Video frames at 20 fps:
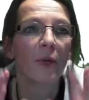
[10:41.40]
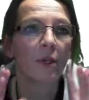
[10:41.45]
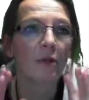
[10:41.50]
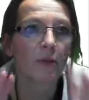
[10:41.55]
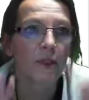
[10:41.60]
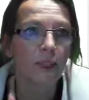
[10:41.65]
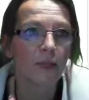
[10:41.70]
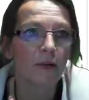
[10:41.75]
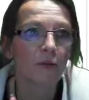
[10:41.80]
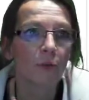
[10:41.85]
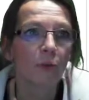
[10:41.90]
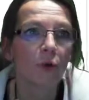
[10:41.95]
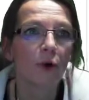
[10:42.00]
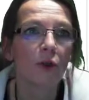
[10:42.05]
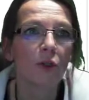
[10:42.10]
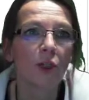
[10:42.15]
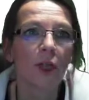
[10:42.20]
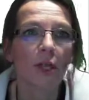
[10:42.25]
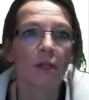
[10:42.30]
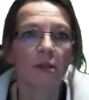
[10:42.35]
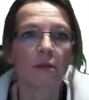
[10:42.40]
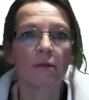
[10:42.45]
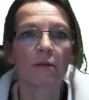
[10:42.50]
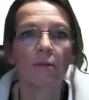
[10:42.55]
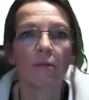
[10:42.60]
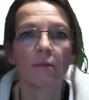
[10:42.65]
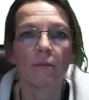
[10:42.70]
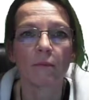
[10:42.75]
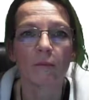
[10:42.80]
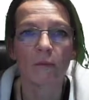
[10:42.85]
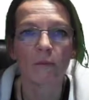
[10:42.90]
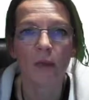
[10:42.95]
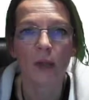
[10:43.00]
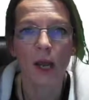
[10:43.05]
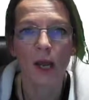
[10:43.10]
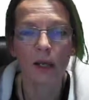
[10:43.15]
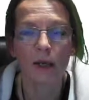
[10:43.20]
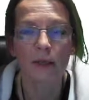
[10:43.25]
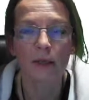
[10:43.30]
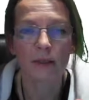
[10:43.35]
When you save a project,
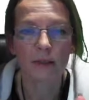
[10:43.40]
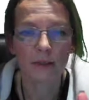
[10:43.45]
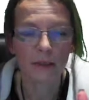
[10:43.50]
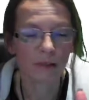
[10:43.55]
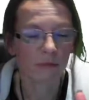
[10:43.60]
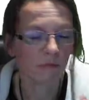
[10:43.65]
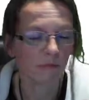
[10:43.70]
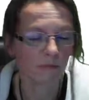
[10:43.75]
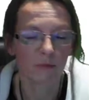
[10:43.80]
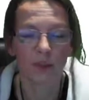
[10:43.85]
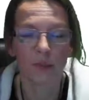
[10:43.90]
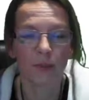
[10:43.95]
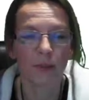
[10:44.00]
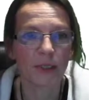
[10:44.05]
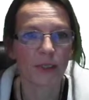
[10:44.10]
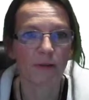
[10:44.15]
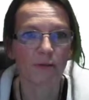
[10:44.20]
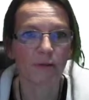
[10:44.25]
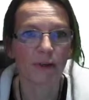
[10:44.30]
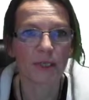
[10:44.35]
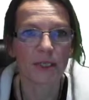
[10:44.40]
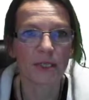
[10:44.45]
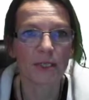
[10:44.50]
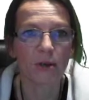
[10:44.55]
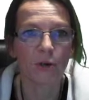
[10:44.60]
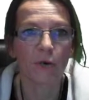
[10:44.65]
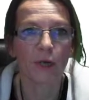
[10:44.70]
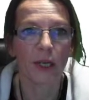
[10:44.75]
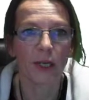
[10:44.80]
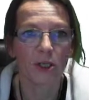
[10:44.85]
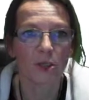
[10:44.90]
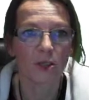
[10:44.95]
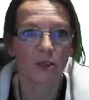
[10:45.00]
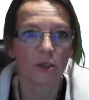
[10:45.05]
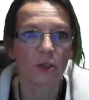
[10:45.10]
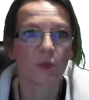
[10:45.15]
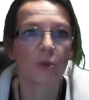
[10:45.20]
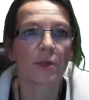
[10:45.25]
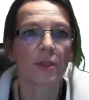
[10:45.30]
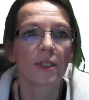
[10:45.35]
Atlas specifies the
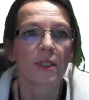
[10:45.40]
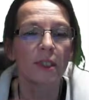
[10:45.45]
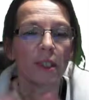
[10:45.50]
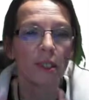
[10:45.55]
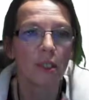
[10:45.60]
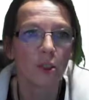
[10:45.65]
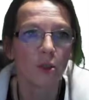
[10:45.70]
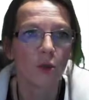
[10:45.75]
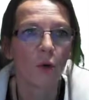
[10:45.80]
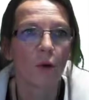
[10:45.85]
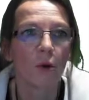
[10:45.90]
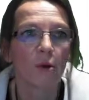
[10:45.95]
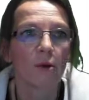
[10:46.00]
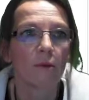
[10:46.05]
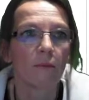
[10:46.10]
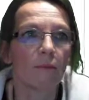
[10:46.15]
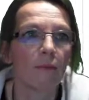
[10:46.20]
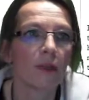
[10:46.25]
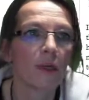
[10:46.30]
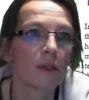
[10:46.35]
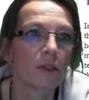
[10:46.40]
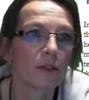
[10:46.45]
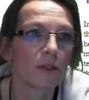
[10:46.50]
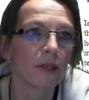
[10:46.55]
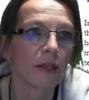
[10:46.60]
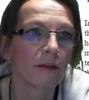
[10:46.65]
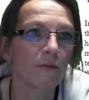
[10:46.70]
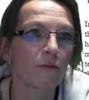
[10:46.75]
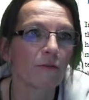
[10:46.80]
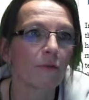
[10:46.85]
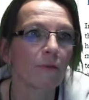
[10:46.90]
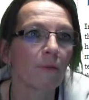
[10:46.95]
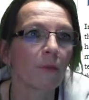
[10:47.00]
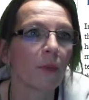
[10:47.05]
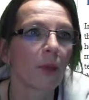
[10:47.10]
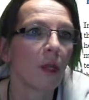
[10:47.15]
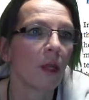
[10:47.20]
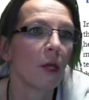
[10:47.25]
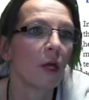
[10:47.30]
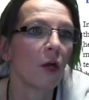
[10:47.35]
location, so it's an internal save.
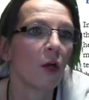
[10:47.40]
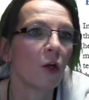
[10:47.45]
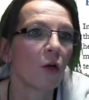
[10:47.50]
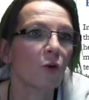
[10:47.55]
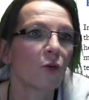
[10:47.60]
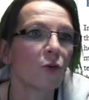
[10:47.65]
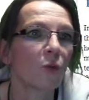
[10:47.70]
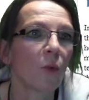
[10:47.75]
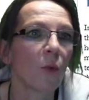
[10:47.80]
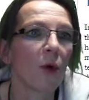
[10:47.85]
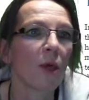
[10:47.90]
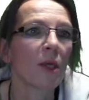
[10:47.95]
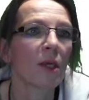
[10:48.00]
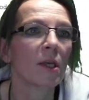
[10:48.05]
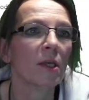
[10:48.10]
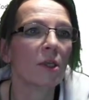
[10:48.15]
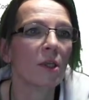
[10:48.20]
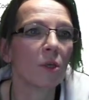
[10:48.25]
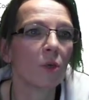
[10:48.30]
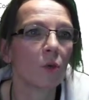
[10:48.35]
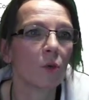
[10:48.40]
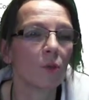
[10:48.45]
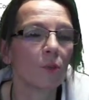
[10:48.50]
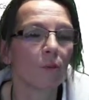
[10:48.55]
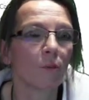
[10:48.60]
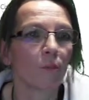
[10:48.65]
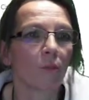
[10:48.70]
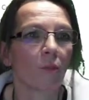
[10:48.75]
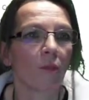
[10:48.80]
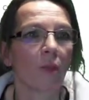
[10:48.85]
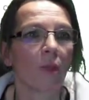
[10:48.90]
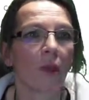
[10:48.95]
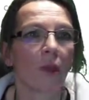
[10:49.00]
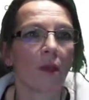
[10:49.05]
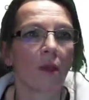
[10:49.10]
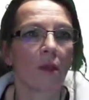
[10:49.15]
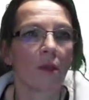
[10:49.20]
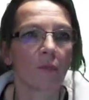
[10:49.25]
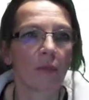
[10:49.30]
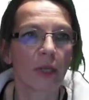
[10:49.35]
So what you can do,
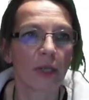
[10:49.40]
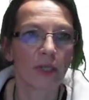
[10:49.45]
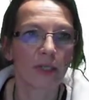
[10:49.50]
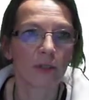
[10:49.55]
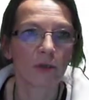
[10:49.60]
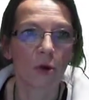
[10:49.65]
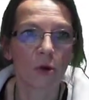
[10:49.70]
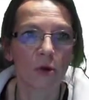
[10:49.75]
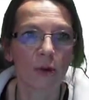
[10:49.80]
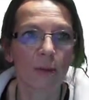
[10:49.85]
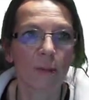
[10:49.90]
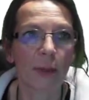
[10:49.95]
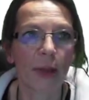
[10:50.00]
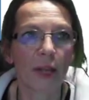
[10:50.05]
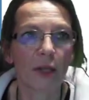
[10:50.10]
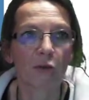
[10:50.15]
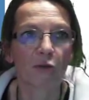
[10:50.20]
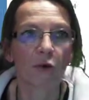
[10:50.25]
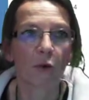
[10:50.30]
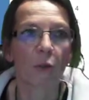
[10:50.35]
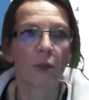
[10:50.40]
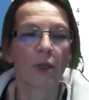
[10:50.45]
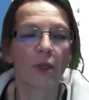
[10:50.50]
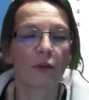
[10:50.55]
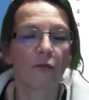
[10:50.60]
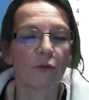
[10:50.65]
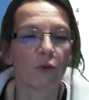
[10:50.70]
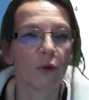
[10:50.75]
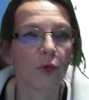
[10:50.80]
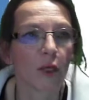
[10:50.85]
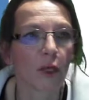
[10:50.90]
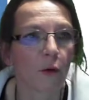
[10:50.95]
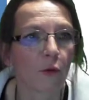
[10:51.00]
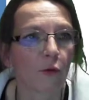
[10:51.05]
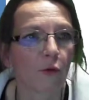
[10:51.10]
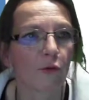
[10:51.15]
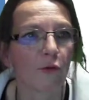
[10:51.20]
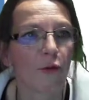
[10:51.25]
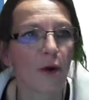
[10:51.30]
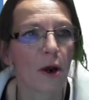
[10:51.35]
and that's called the backdrop here, if you
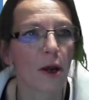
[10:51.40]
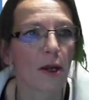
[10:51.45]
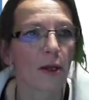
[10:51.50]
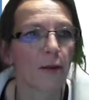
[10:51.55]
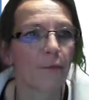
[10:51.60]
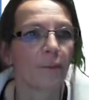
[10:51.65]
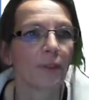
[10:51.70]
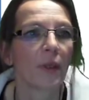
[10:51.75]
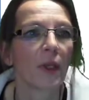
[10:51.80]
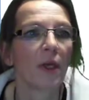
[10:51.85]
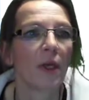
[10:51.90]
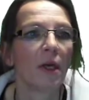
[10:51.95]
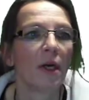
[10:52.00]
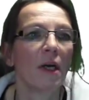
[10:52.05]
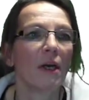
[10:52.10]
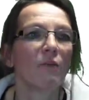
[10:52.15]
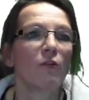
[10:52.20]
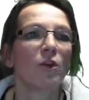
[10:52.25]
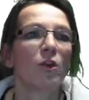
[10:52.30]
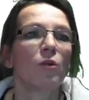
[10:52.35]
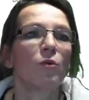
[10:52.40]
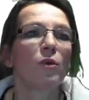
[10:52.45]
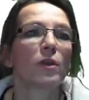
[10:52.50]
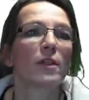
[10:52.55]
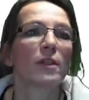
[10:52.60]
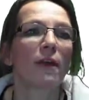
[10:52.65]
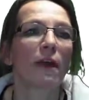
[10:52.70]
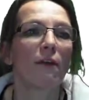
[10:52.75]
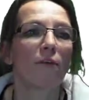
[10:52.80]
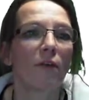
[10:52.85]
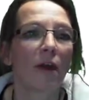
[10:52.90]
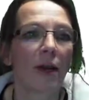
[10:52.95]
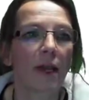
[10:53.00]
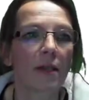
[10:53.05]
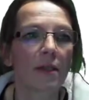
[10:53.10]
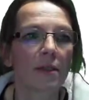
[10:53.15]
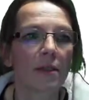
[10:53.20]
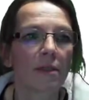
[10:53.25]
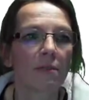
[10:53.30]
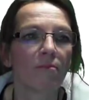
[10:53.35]
click on File, if you do a save
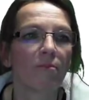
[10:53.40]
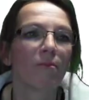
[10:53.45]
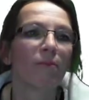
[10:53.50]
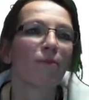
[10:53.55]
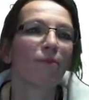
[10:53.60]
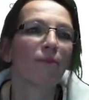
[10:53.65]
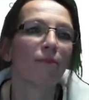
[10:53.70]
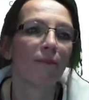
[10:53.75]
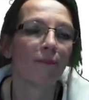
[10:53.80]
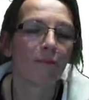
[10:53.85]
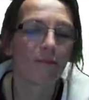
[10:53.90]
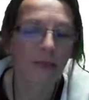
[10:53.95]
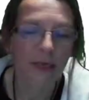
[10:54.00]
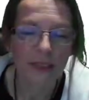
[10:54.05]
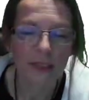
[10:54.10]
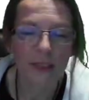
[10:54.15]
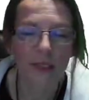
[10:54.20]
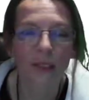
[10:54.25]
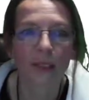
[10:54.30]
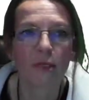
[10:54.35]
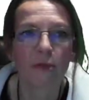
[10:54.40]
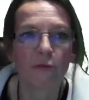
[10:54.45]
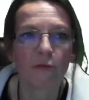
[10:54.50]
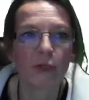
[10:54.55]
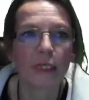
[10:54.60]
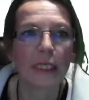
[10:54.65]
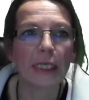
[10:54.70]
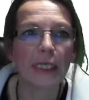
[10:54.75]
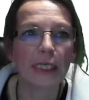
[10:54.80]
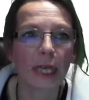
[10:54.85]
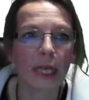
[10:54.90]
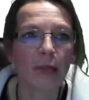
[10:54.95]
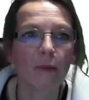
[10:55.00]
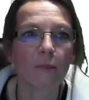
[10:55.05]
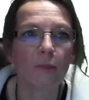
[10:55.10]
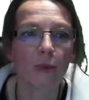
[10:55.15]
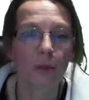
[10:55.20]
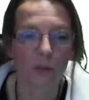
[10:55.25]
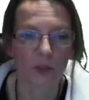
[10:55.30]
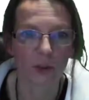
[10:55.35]
as, basically you
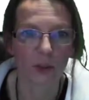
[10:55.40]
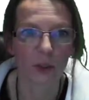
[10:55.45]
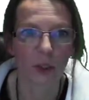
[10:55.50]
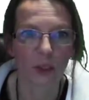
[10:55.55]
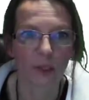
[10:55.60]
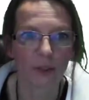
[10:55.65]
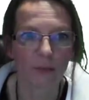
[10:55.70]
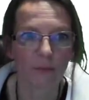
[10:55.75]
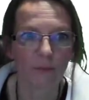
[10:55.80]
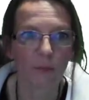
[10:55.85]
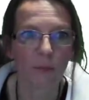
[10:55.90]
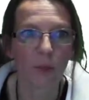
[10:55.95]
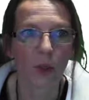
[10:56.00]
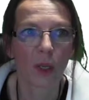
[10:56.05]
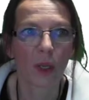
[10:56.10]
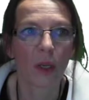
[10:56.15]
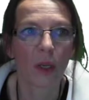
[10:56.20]
rename the project,